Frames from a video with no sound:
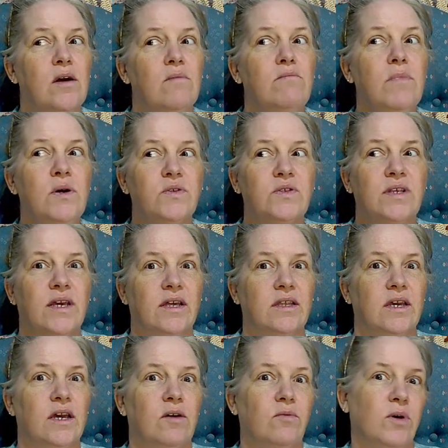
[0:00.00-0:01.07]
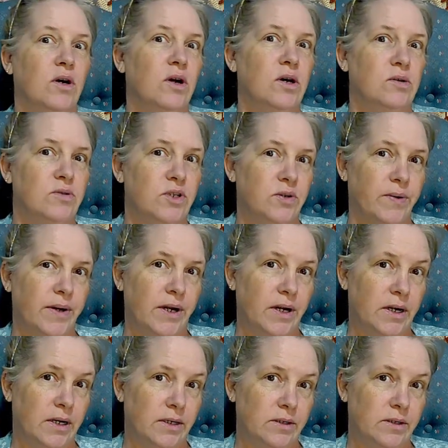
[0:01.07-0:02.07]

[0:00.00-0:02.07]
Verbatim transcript: most likely it will go to her.